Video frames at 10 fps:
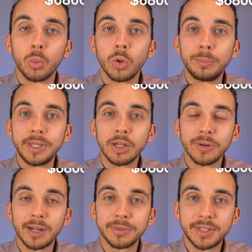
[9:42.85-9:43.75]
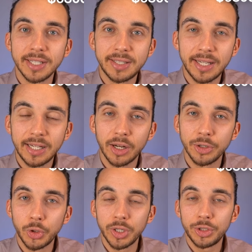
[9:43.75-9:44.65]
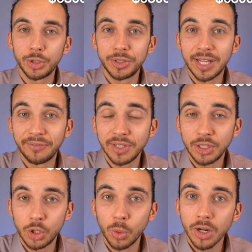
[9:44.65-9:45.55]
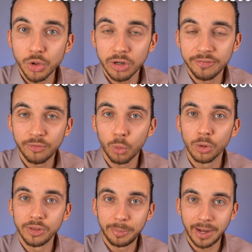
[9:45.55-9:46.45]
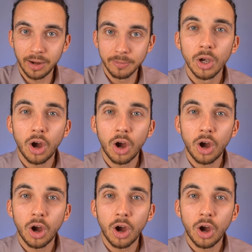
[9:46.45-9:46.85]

will be around 6800 to 7200 for the pair.